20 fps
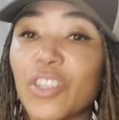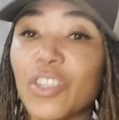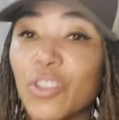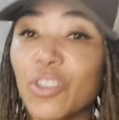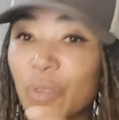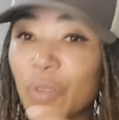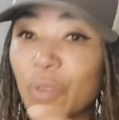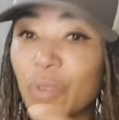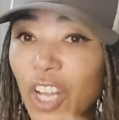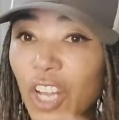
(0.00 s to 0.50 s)

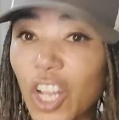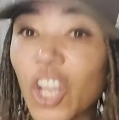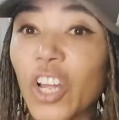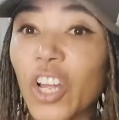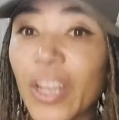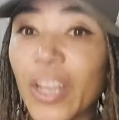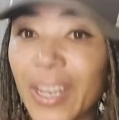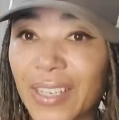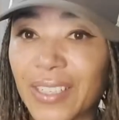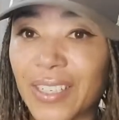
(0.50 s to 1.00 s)
You can
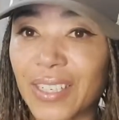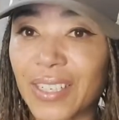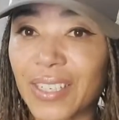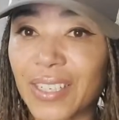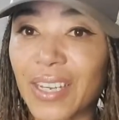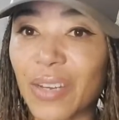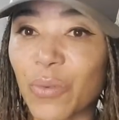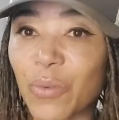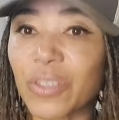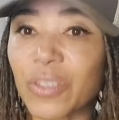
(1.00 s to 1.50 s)
look and
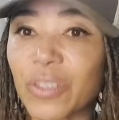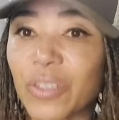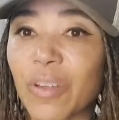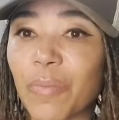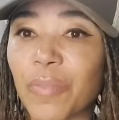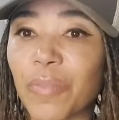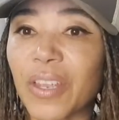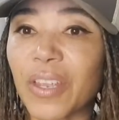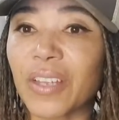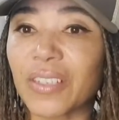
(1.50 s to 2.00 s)
see when
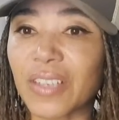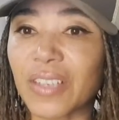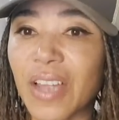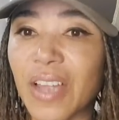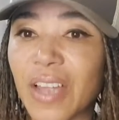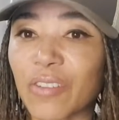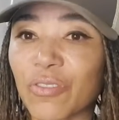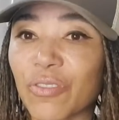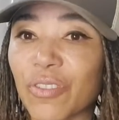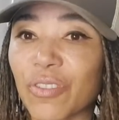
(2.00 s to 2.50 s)
something is
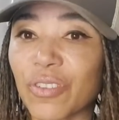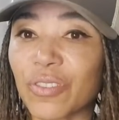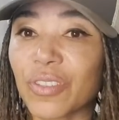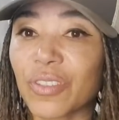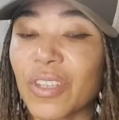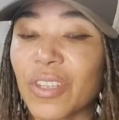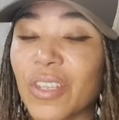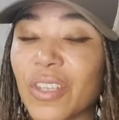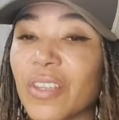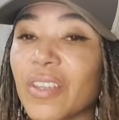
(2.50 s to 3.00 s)
natural.
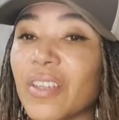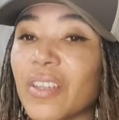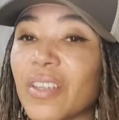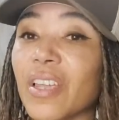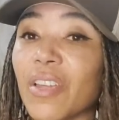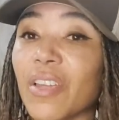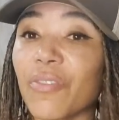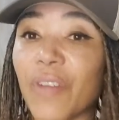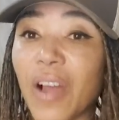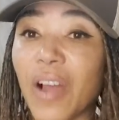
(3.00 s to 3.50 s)

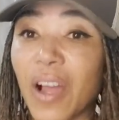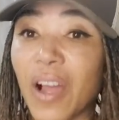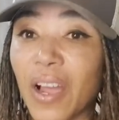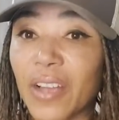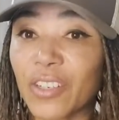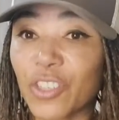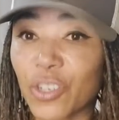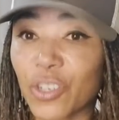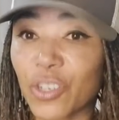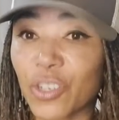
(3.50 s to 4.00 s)
If
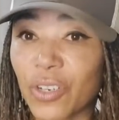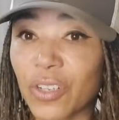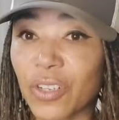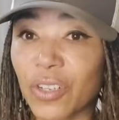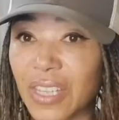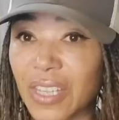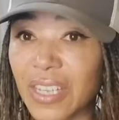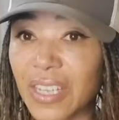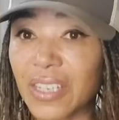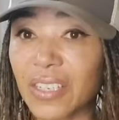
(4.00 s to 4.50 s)
I took
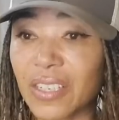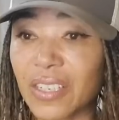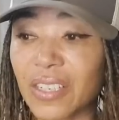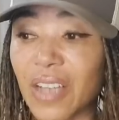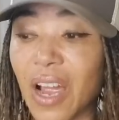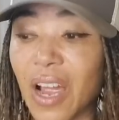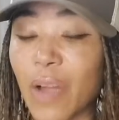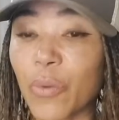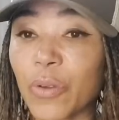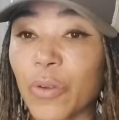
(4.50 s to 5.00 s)
this,
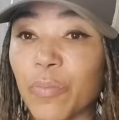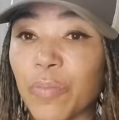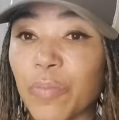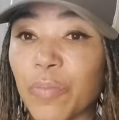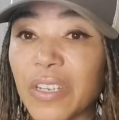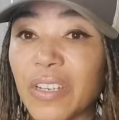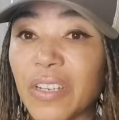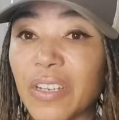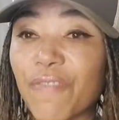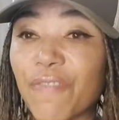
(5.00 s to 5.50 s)
I would
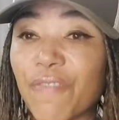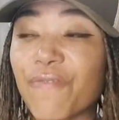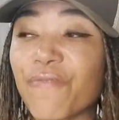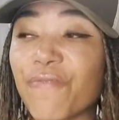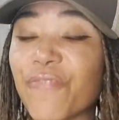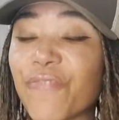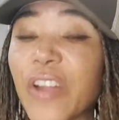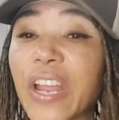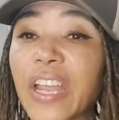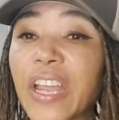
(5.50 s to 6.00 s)
be
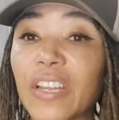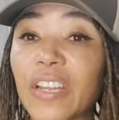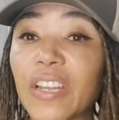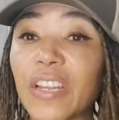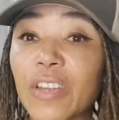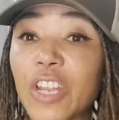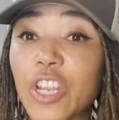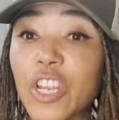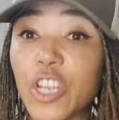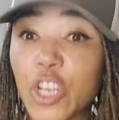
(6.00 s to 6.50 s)

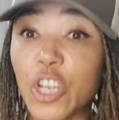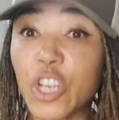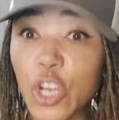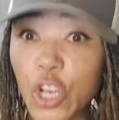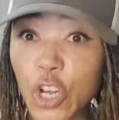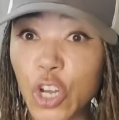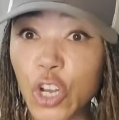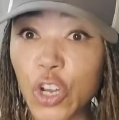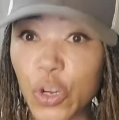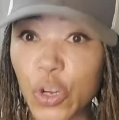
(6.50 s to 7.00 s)
freaking
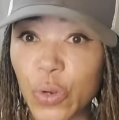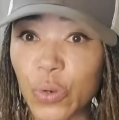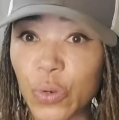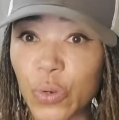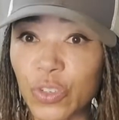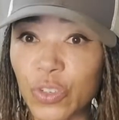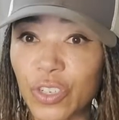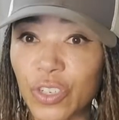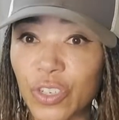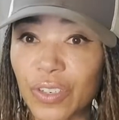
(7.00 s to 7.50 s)

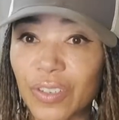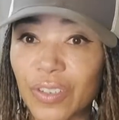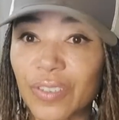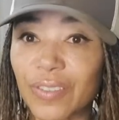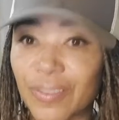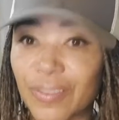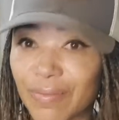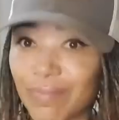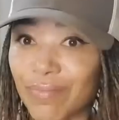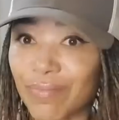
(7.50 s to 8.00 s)
huge,
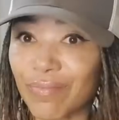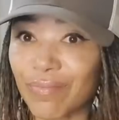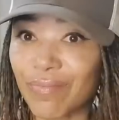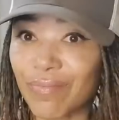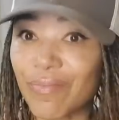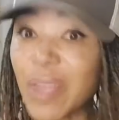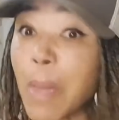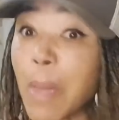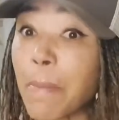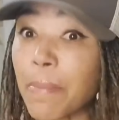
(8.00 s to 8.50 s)

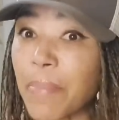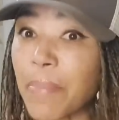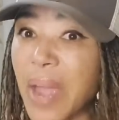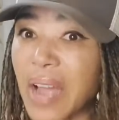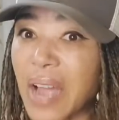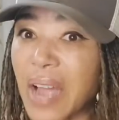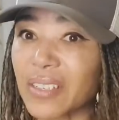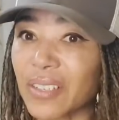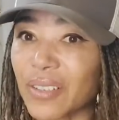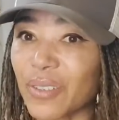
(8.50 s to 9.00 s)

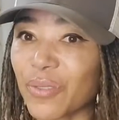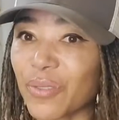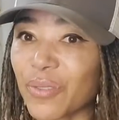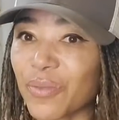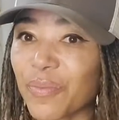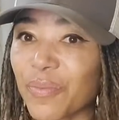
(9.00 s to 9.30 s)
massive.